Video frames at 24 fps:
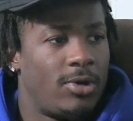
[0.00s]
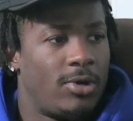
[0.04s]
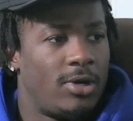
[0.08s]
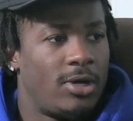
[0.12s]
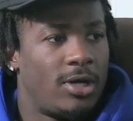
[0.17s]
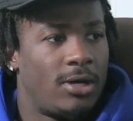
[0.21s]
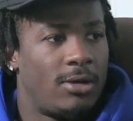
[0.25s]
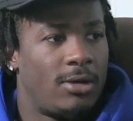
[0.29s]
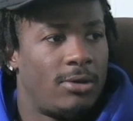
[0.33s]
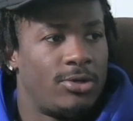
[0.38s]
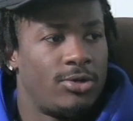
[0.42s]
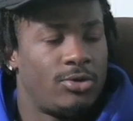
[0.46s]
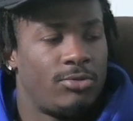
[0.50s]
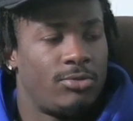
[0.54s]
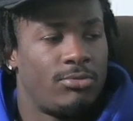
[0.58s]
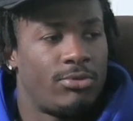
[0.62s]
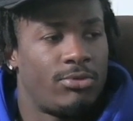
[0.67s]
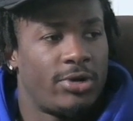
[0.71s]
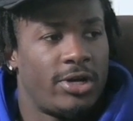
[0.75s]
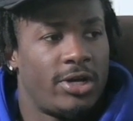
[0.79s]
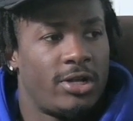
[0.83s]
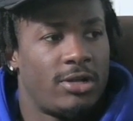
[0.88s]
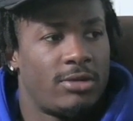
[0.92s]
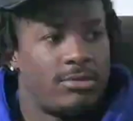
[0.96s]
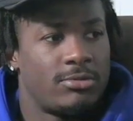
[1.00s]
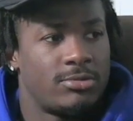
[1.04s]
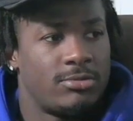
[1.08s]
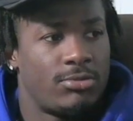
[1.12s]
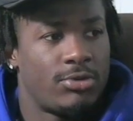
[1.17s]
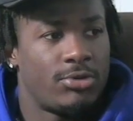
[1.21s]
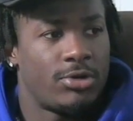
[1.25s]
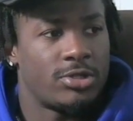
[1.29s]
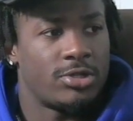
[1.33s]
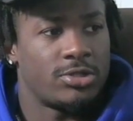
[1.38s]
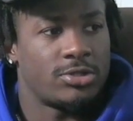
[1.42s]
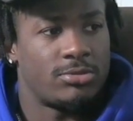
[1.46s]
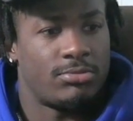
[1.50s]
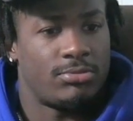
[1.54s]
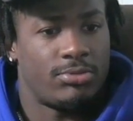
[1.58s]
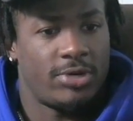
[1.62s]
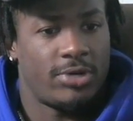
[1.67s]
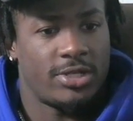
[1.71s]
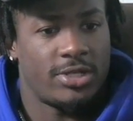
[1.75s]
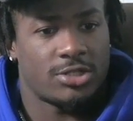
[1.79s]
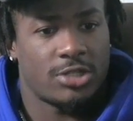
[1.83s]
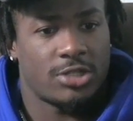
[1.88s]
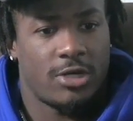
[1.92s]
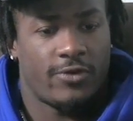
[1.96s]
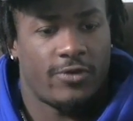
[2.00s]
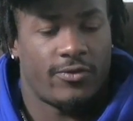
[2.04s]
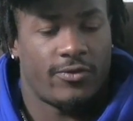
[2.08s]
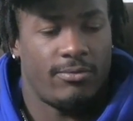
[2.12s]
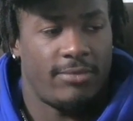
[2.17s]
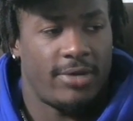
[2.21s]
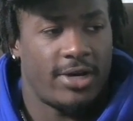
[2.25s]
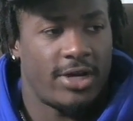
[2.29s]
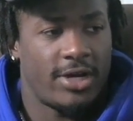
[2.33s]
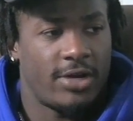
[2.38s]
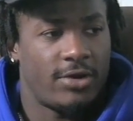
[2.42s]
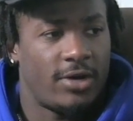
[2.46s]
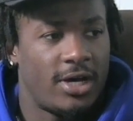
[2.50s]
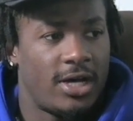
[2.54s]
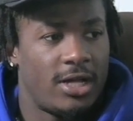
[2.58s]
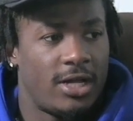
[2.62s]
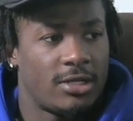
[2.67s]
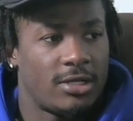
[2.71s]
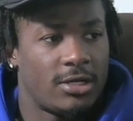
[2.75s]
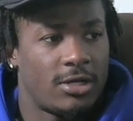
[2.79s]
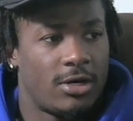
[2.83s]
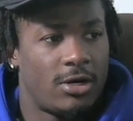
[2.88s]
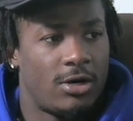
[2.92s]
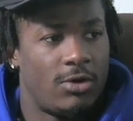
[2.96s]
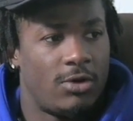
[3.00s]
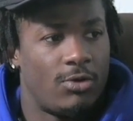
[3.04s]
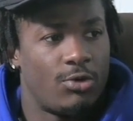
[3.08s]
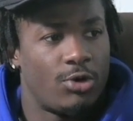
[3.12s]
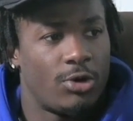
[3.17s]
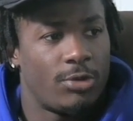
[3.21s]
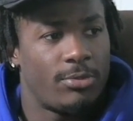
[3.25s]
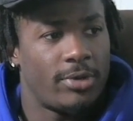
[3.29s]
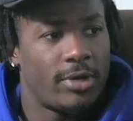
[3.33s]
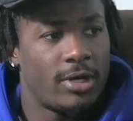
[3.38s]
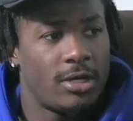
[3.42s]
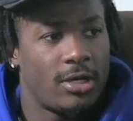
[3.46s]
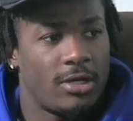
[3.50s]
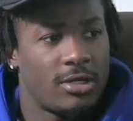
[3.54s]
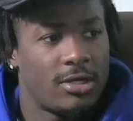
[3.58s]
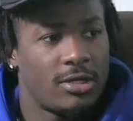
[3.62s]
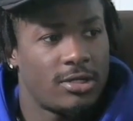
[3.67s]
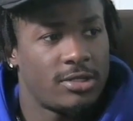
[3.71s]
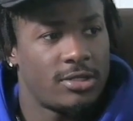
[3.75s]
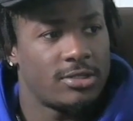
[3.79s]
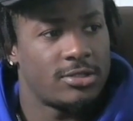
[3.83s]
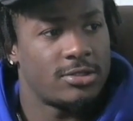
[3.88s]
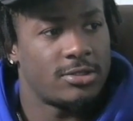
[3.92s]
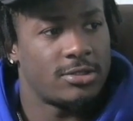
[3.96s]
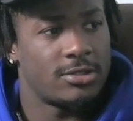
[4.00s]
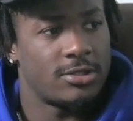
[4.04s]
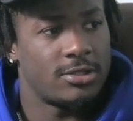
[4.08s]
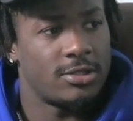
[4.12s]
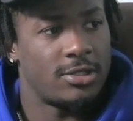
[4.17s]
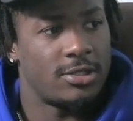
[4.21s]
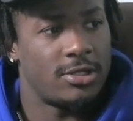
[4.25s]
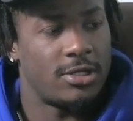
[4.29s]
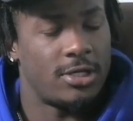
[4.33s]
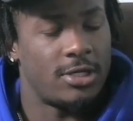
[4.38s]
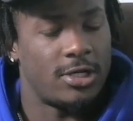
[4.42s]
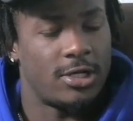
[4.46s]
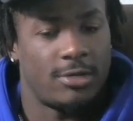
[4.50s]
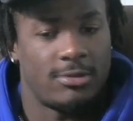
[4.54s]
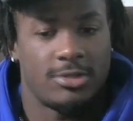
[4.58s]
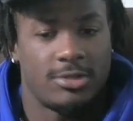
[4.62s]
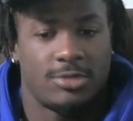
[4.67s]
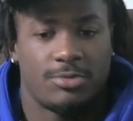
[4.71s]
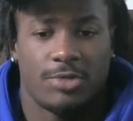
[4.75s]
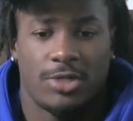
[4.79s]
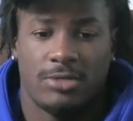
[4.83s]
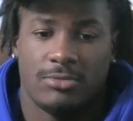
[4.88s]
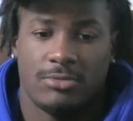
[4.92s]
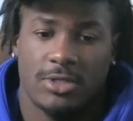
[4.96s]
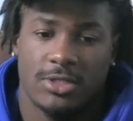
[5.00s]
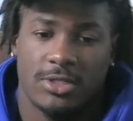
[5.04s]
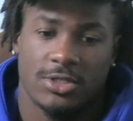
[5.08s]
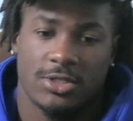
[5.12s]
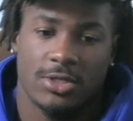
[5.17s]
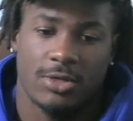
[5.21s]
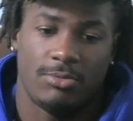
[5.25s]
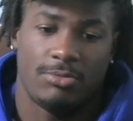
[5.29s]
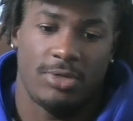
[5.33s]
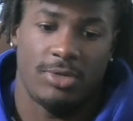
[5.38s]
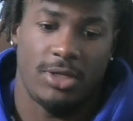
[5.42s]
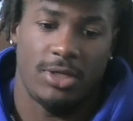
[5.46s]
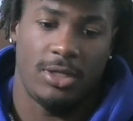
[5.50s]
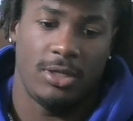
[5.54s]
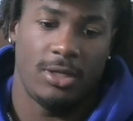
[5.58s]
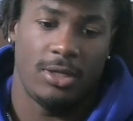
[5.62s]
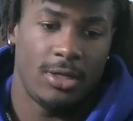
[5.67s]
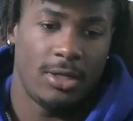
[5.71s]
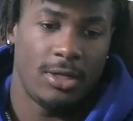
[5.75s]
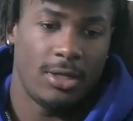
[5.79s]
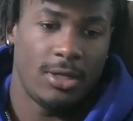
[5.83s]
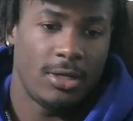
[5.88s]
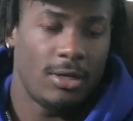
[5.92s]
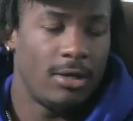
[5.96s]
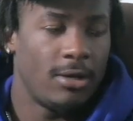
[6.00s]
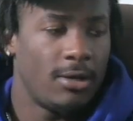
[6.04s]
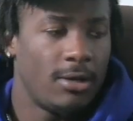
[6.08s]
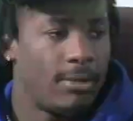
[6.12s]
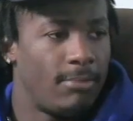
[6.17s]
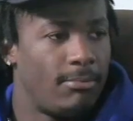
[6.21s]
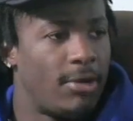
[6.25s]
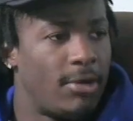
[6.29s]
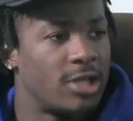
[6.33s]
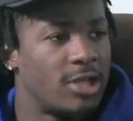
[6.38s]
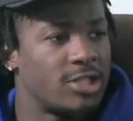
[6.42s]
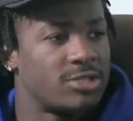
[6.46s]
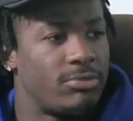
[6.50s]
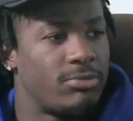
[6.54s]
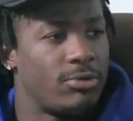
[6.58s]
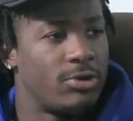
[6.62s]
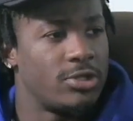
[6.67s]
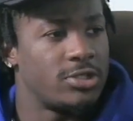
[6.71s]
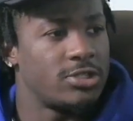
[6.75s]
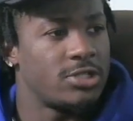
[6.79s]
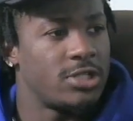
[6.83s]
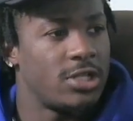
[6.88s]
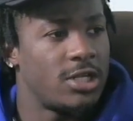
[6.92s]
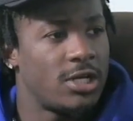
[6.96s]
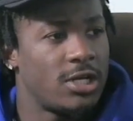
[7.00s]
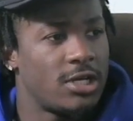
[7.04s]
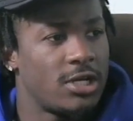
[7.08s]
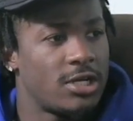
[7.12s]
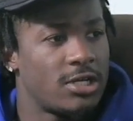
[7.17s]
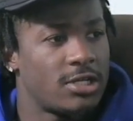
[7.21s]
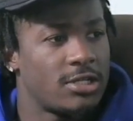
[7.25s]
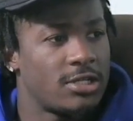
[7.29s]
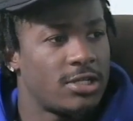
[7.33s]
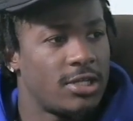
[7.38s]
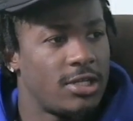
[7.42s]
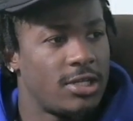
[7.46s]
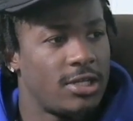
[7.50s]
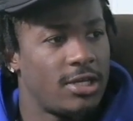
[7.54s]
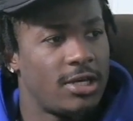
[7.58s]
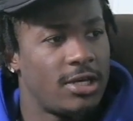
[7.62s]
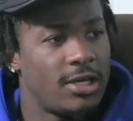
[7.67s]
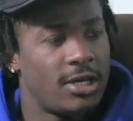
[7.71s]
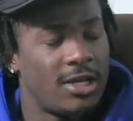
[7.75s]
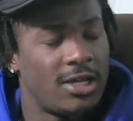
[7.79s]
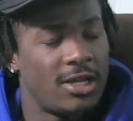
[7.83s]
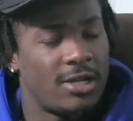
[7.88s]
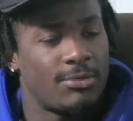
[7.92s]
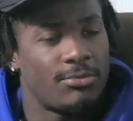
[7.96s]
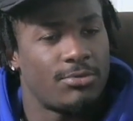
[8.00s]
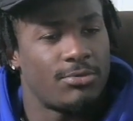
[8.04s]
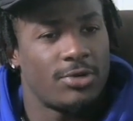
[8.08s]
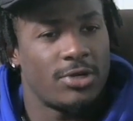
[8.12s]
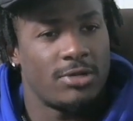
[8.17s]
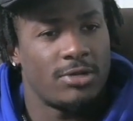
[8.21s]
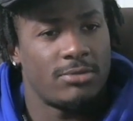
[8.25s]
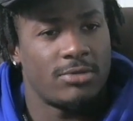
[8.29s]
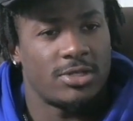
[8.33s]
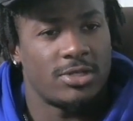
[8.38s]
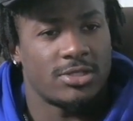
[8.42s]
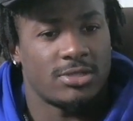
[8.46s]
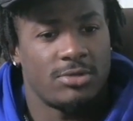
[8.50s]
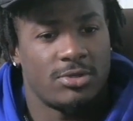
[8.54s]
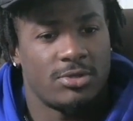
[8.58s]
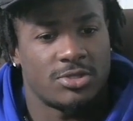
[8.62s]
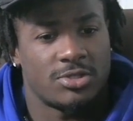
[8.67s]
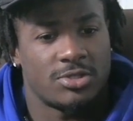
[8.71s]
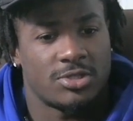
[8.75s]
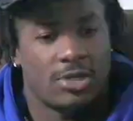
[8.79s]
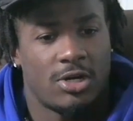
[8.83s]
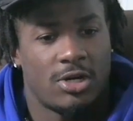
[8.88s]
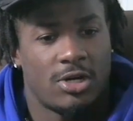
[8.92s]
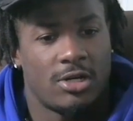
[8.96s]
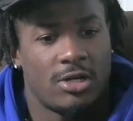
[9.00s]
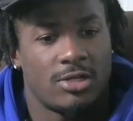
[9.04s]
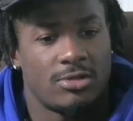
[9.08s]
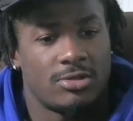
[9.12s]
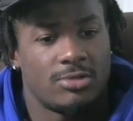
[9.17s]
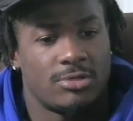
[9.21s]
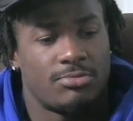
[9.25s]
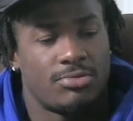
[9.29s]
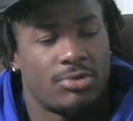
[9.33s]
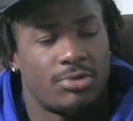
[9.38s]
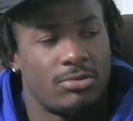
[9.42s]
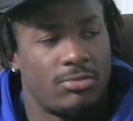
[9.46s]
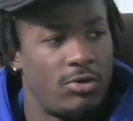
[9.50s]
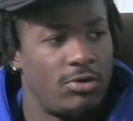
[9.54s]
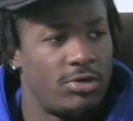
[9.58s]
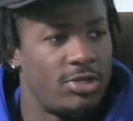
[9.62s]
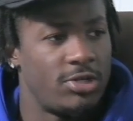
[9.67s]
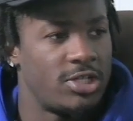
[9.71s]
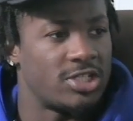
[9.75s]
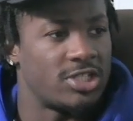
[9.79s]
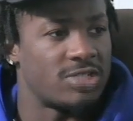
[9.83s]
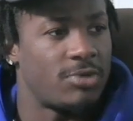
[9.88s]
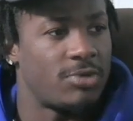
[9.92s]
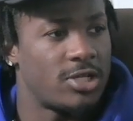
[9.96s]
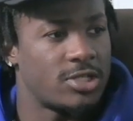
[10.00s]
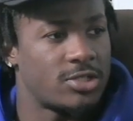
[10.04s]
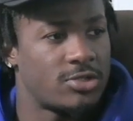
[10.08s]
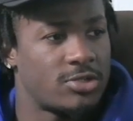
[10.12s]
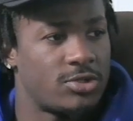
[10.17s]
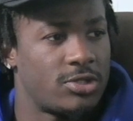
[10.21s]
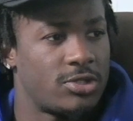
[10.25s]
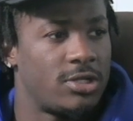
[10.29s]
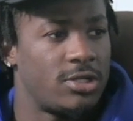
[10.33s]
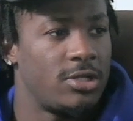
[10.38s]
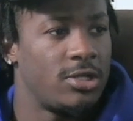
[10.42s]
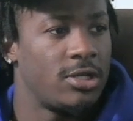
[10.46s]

uh, a new brand branched off from Battle Island called War Paint. Yeah. Um, it's pretty much gonna be my sports line, and I'm pretty much I'm gonna start promoting and sponsoring it